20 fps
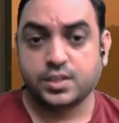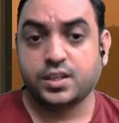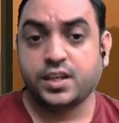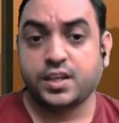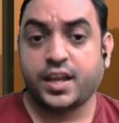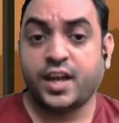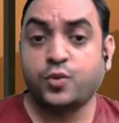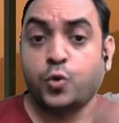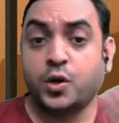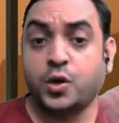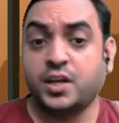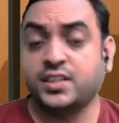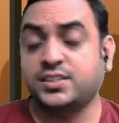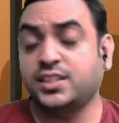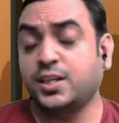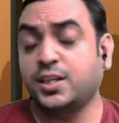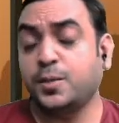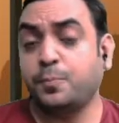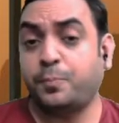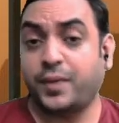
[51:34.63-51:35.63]
And what is
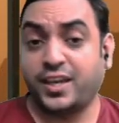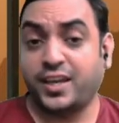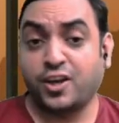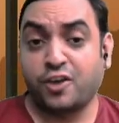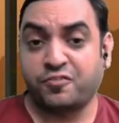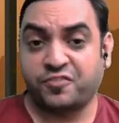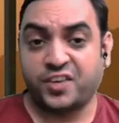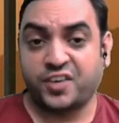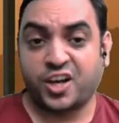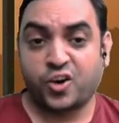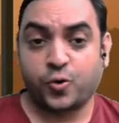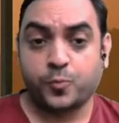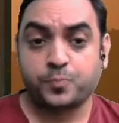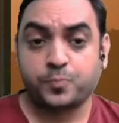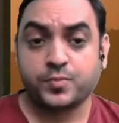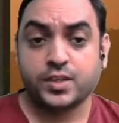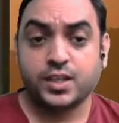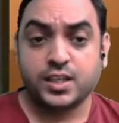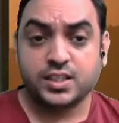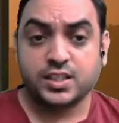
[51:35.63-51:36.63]
the payoff now?
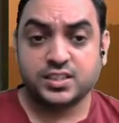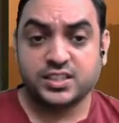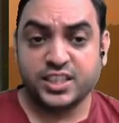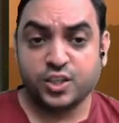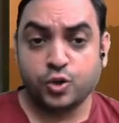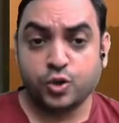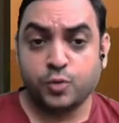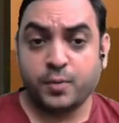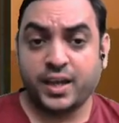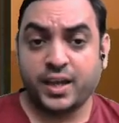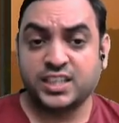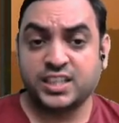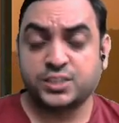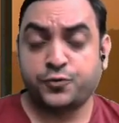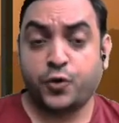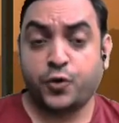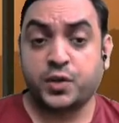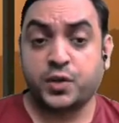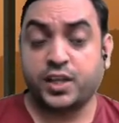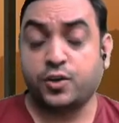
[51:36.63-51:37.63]
0 minus
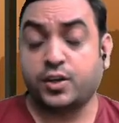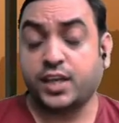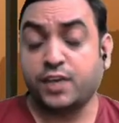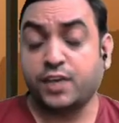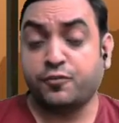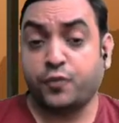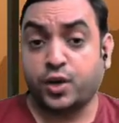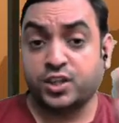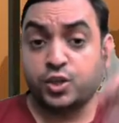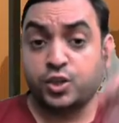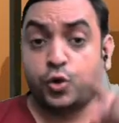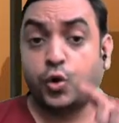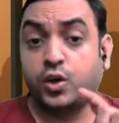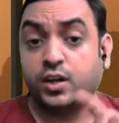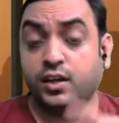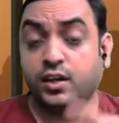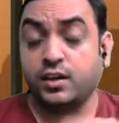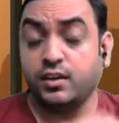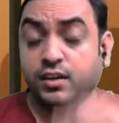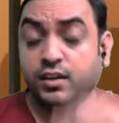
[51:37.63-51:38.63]
40. Okay. For the
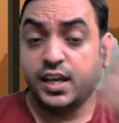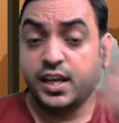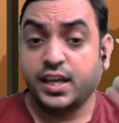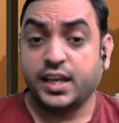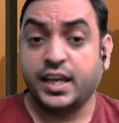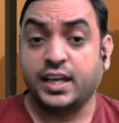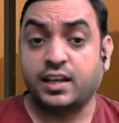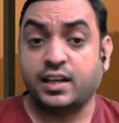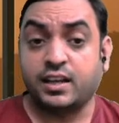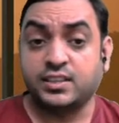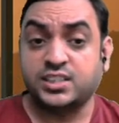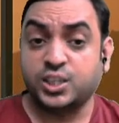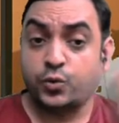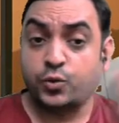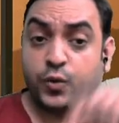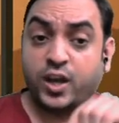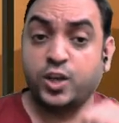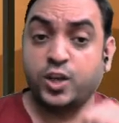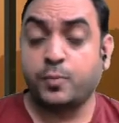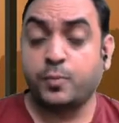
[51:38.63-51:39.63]
holder, intrinsic
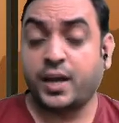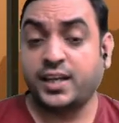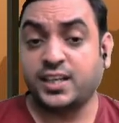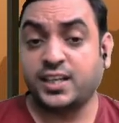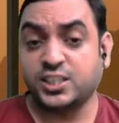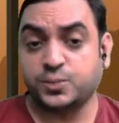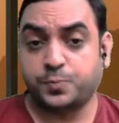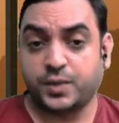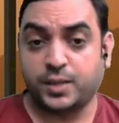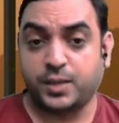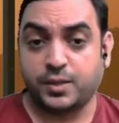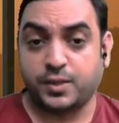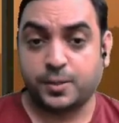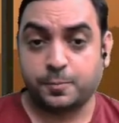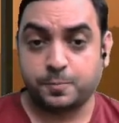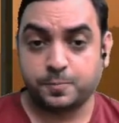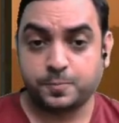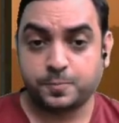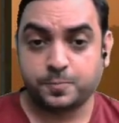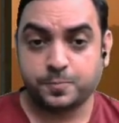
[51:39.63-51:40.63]
value minus premium.
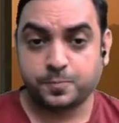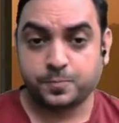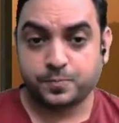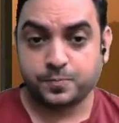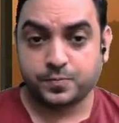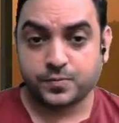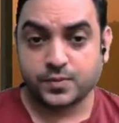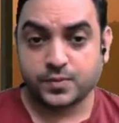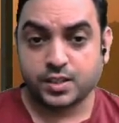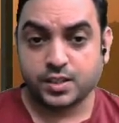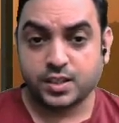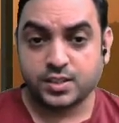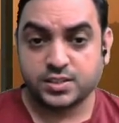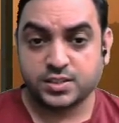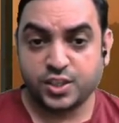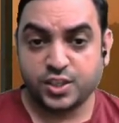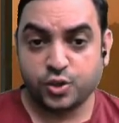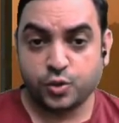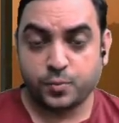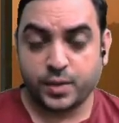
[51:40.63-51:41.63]

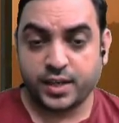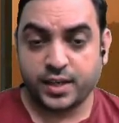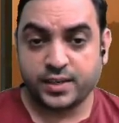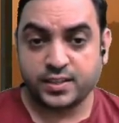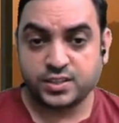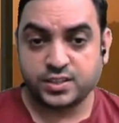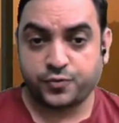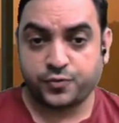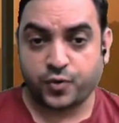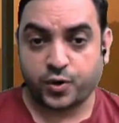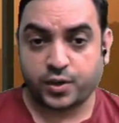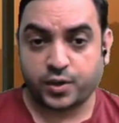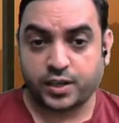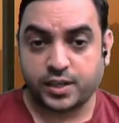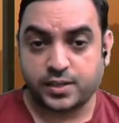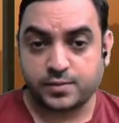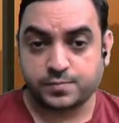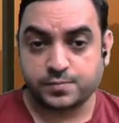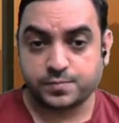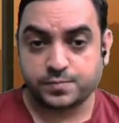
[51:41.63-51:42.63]
0 minus
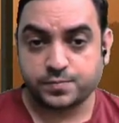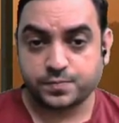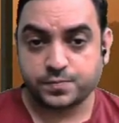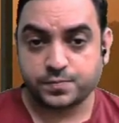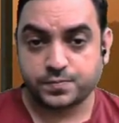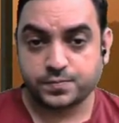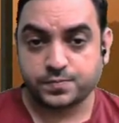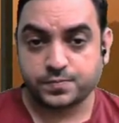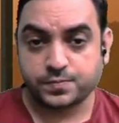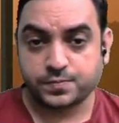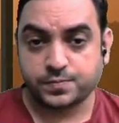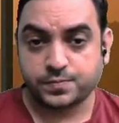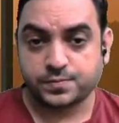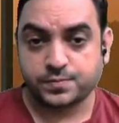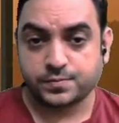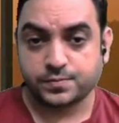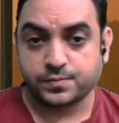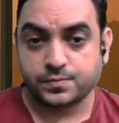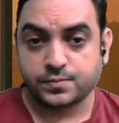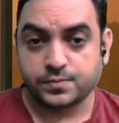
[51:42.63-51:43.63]
40.
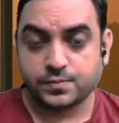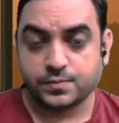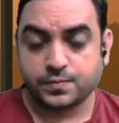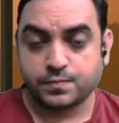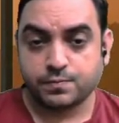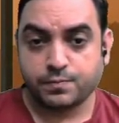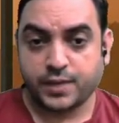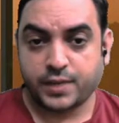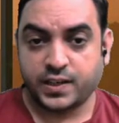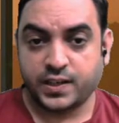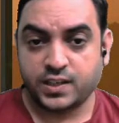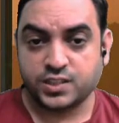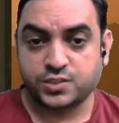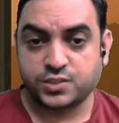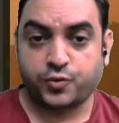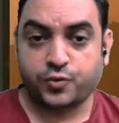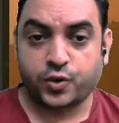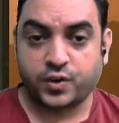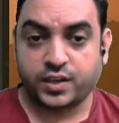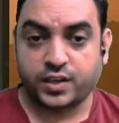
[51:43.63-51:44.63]
Minus
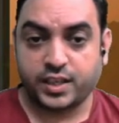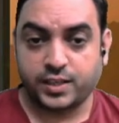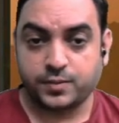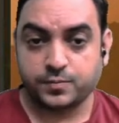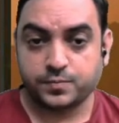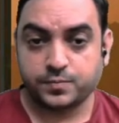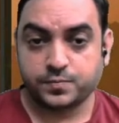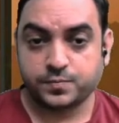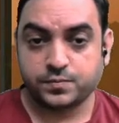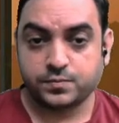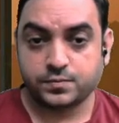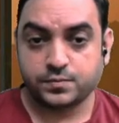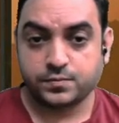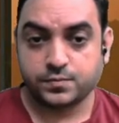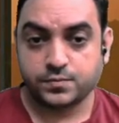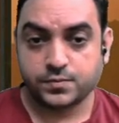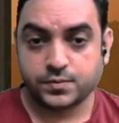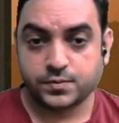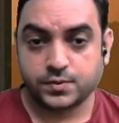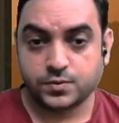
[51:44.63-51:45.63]
40.
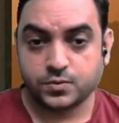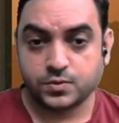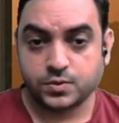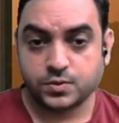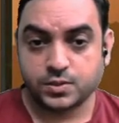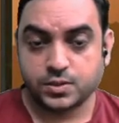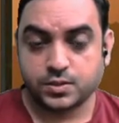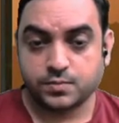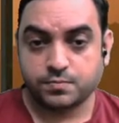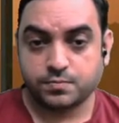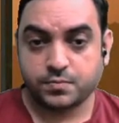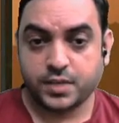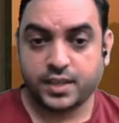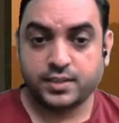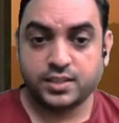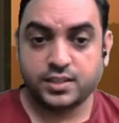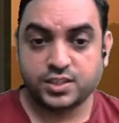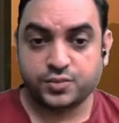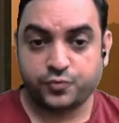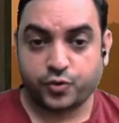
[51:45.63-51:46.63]

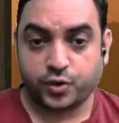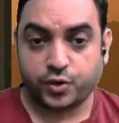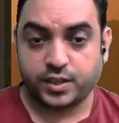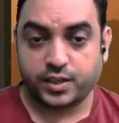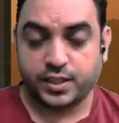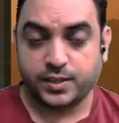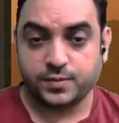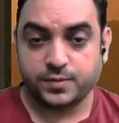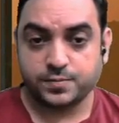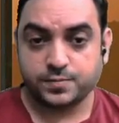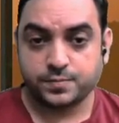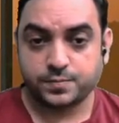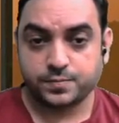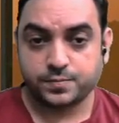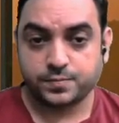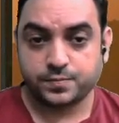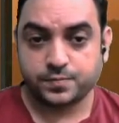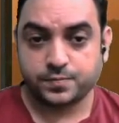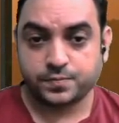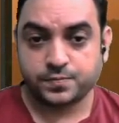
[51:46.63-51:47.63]
Minus 40.
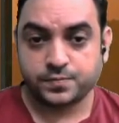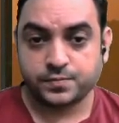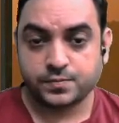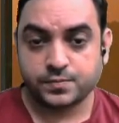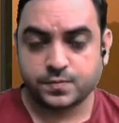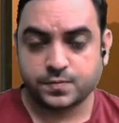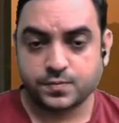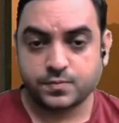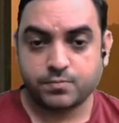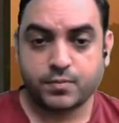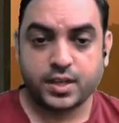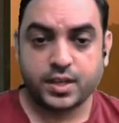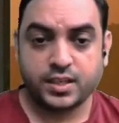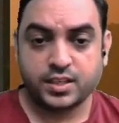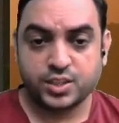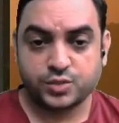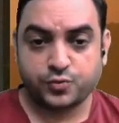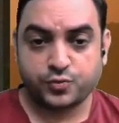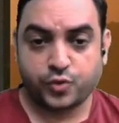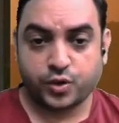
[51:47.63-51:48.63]

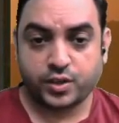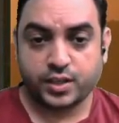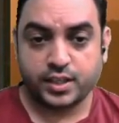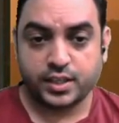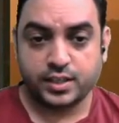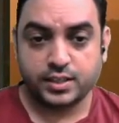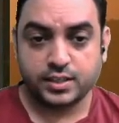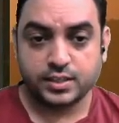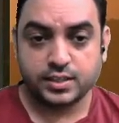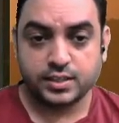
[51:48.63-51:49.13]
Minus 40.